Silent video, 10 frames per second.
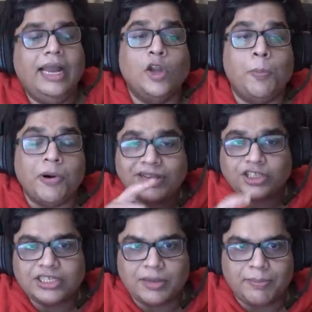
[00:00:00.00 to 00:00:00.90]
No, perfection
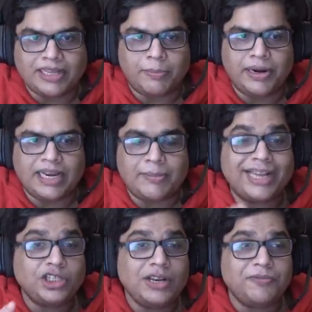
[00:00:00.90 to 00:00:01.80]
is a myth. But
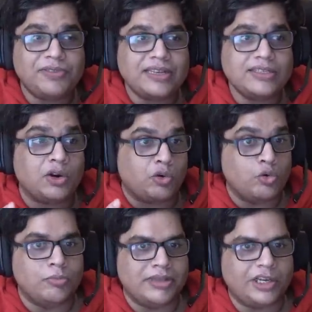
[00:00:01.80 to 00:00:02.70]
imagine if there is a
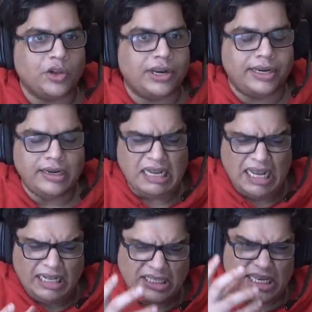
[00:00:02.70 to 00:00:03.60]
room that you're in
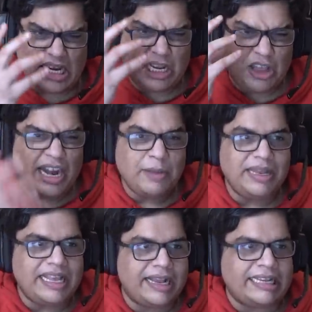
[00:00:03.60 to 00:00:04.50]
that's
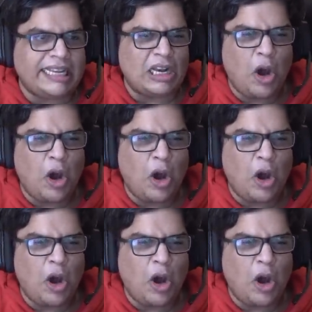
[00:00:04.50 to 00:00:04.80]
incredibly clean.